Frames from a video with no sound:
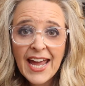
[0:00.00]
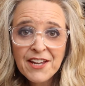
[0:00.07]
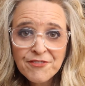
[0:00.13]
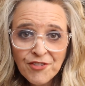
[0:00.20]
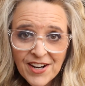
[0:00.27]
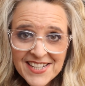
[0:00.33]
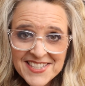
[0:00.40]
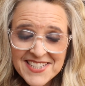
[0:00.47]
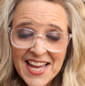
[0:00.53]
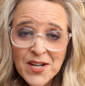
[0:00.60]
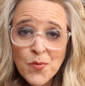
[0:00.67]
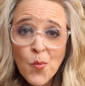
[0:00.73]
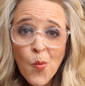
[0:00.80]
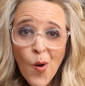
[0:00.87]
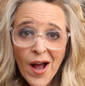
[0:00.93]
Hey friends,
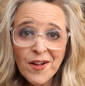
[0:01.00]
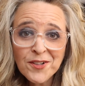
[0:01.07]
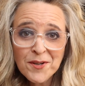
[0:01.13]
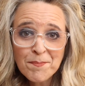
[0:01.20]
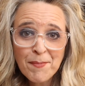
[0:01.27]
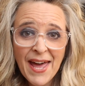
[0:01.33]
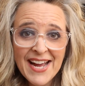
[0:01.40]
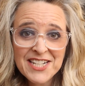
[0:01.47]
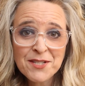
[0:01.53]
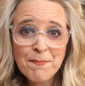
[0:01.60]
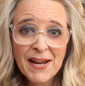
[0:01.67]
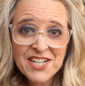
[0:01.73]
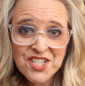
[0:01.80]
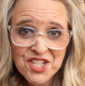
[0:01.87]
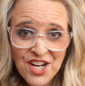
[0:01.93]
and welcome back to
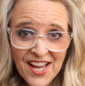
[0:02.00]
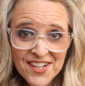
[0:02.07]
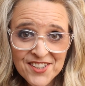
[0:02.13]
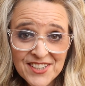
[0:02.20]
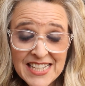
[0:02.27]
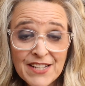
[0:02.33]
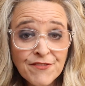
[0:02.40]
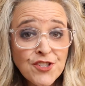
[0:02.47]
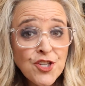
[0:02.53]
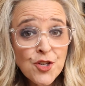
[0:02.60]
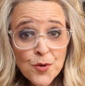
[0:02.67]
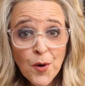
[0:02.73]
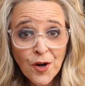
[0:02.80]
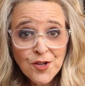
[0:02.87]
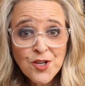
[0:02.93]
my channel. If
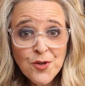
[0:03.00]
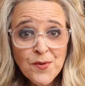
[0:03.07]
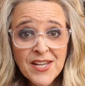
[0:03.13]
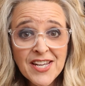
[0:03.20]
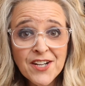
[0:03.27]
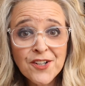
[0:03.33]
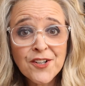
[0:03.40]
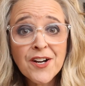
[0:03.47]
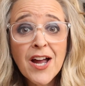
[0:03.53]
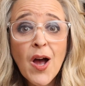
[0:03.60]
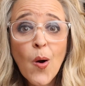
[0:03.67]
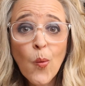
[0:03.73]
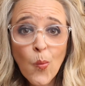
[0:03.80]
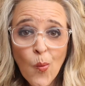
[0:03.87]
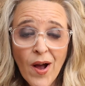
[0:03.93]
you are new here,
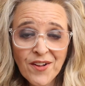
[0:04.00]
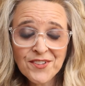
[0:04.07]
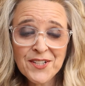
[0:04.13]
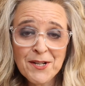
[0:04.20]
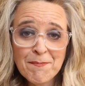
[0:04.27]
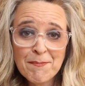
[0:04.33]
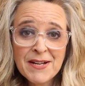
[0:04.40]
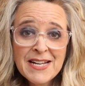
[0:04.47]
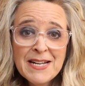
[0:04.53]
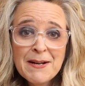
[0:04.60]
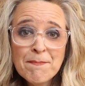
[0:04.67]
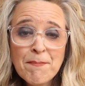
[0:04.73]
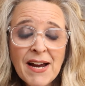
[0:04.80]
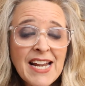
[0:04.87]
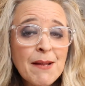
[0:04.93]
welcome.
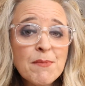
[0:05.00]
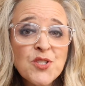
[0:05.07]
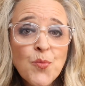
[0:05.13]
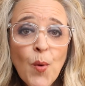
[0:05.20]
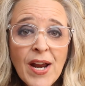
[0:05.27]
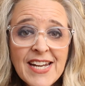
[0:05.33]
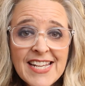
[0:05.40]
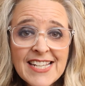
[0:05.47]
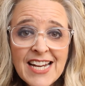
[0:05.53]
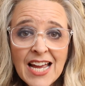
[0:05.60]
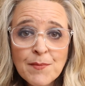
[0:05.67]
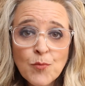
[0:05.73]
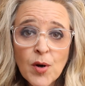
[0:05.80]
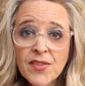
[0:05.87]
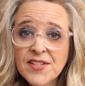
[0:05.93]
My name is Wendy and
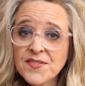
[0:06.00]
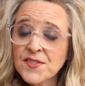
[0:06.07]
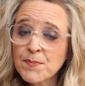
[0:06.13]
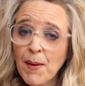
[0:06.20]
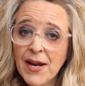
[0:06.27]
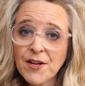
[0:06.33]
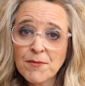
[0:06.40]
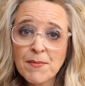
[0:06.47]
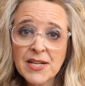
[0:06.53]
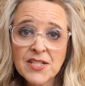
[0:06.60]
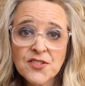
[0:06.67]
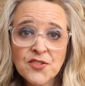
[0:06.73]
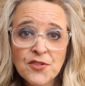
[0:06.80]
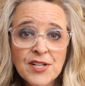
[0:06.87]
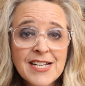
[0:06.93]
I'm with Inspire
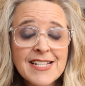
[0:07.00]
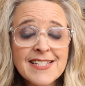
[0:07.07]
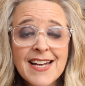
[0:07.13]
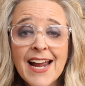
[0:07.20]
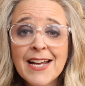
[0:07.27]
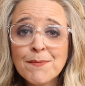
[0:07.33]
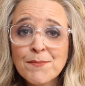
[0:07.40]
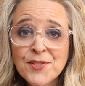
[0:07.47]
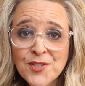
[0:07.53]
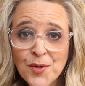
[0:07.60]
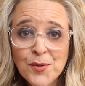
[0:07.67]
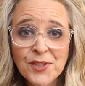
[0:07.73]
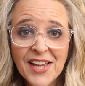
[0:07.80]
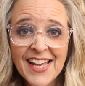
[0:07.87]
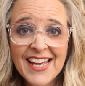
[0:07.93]
Ministries, and I am so
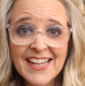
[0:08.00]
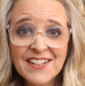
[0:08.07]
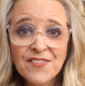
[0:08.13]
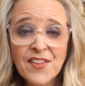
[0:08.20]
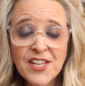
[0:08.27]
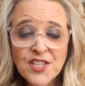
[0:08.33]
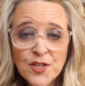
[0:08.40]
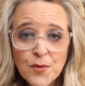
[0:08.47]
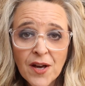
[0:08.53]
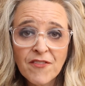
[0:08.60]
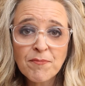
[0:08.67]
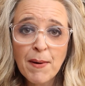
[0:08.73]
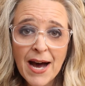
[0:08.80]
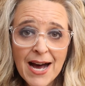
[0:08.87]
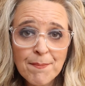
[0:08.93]
glad that you
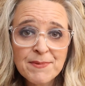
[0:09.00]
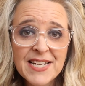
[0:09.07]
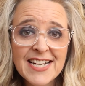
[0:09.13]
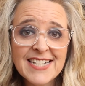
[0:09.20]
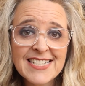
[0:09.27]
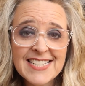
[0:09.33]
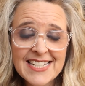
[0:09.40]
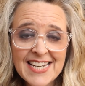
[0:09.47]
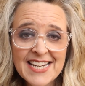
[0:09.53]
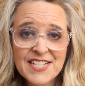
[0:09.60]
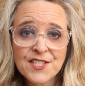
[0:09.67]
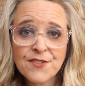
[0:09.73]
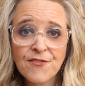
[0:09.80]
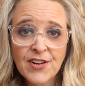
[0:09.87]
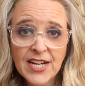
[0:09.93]
have popped on
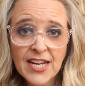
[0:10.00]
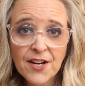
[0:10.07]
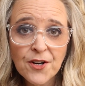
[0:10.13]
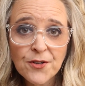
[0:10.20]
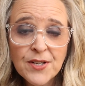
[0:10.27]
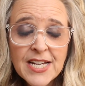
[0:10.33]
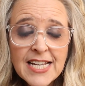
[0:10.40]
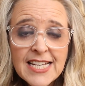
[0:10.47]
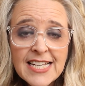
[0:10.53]
today's video.